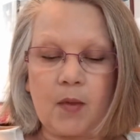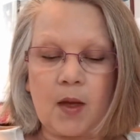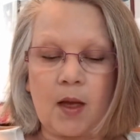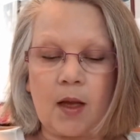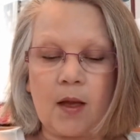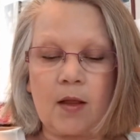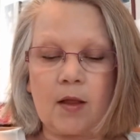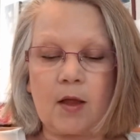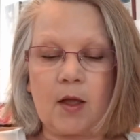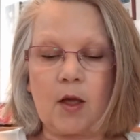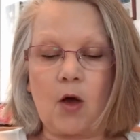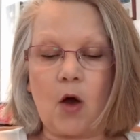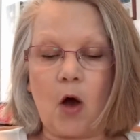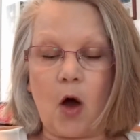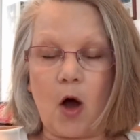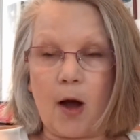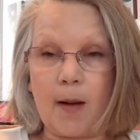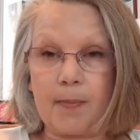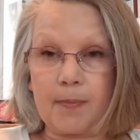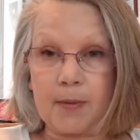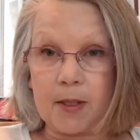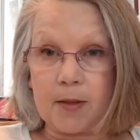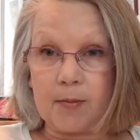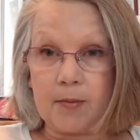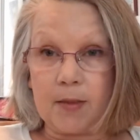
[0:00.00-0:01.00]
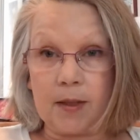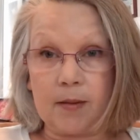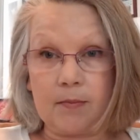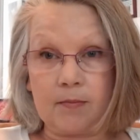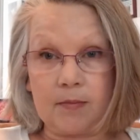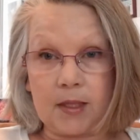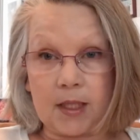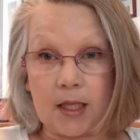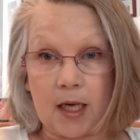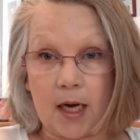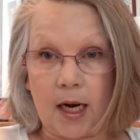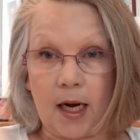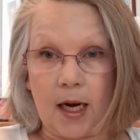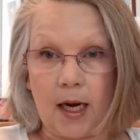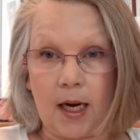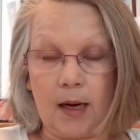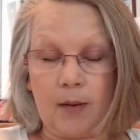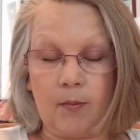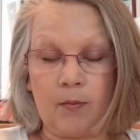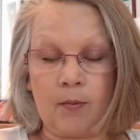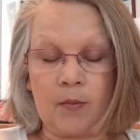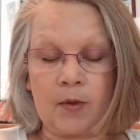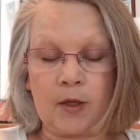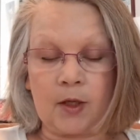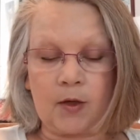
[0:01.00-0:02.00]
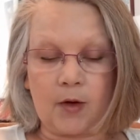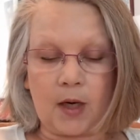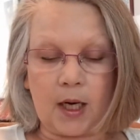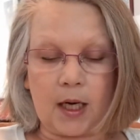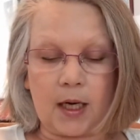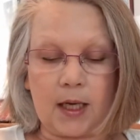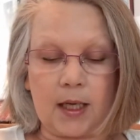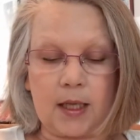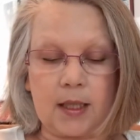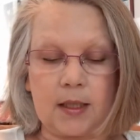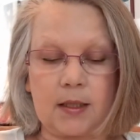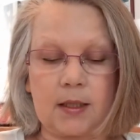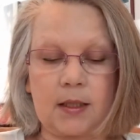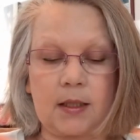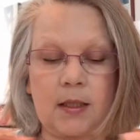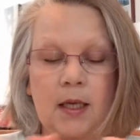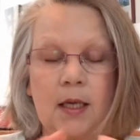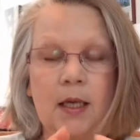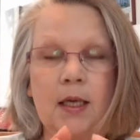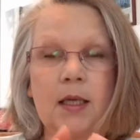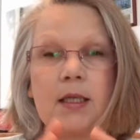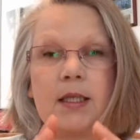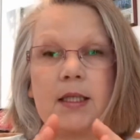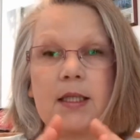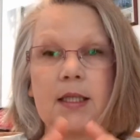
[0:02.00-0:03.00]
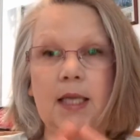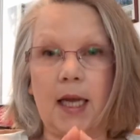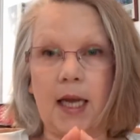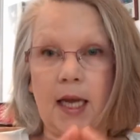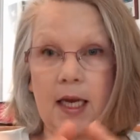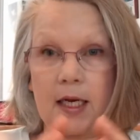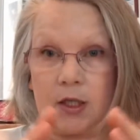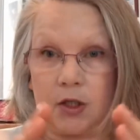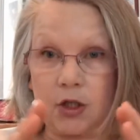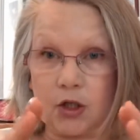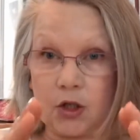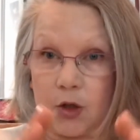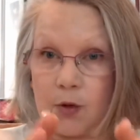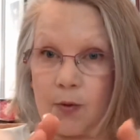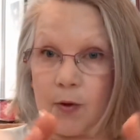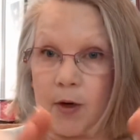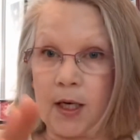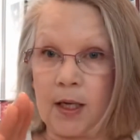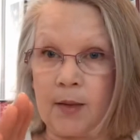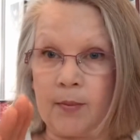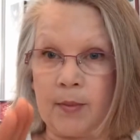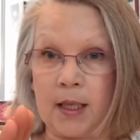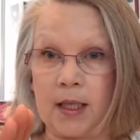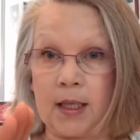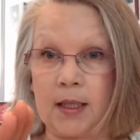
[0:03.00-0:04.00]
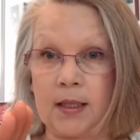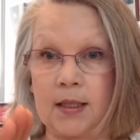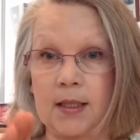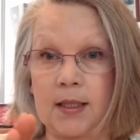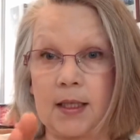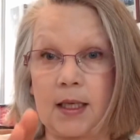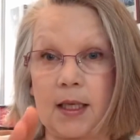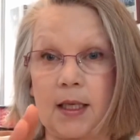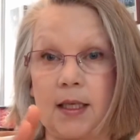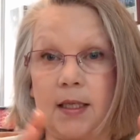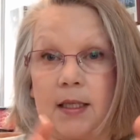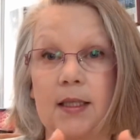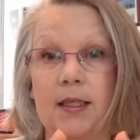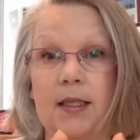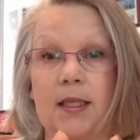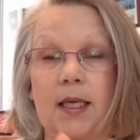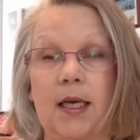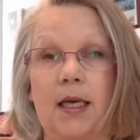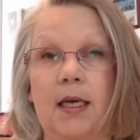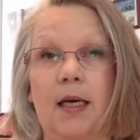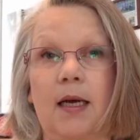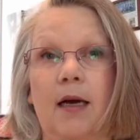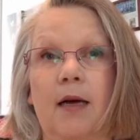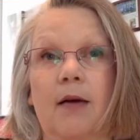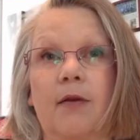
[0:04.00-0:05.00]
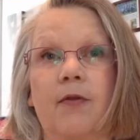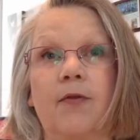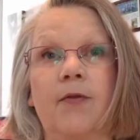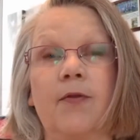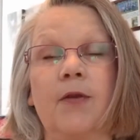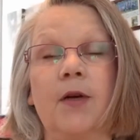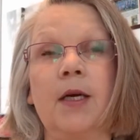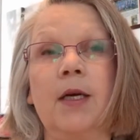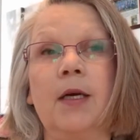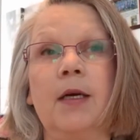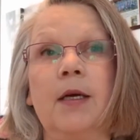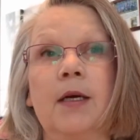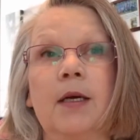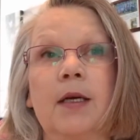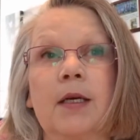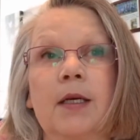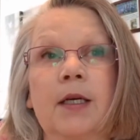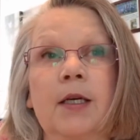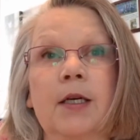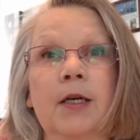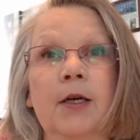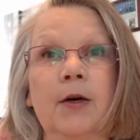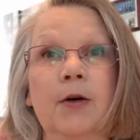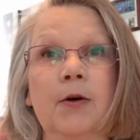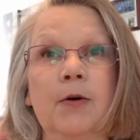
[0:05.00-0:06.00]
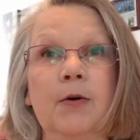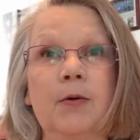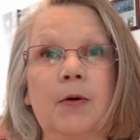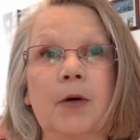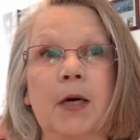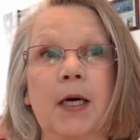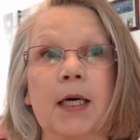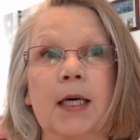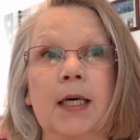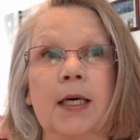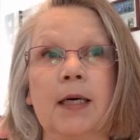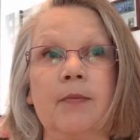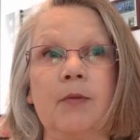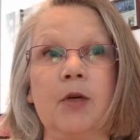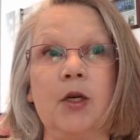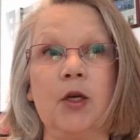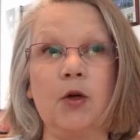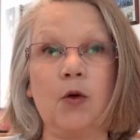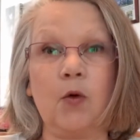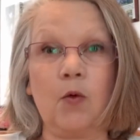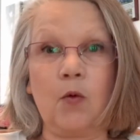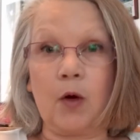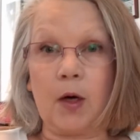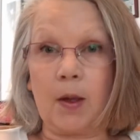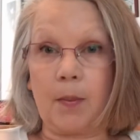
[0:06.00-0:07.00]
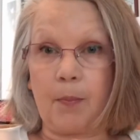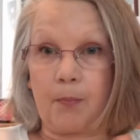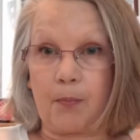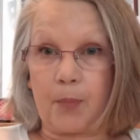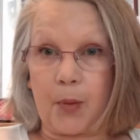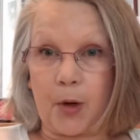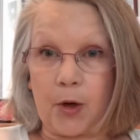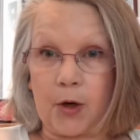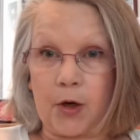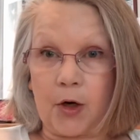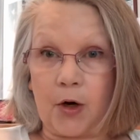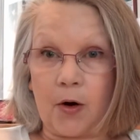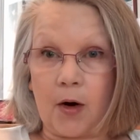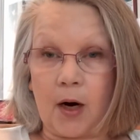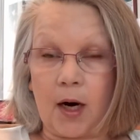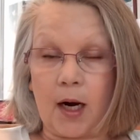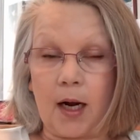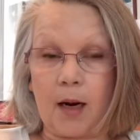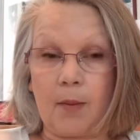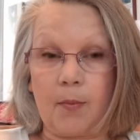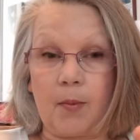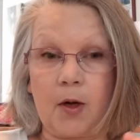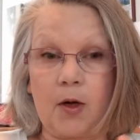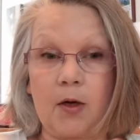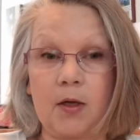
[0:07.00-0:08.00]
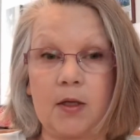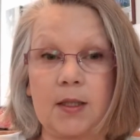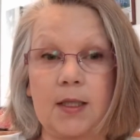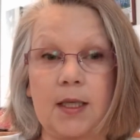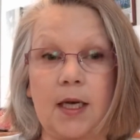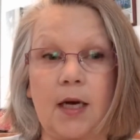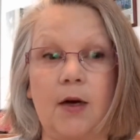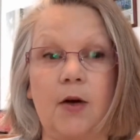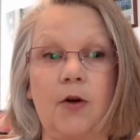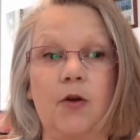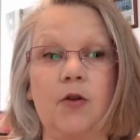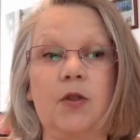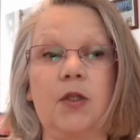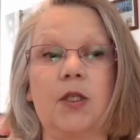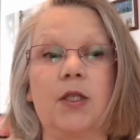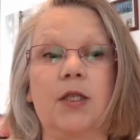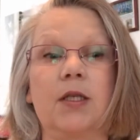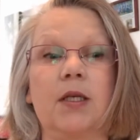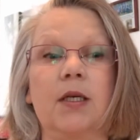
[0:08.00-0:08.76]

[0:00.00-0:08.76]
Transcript: the optimum time, you guys, 10 to 20 minutes is enough. You know, you don't want to burn your eyeballs out.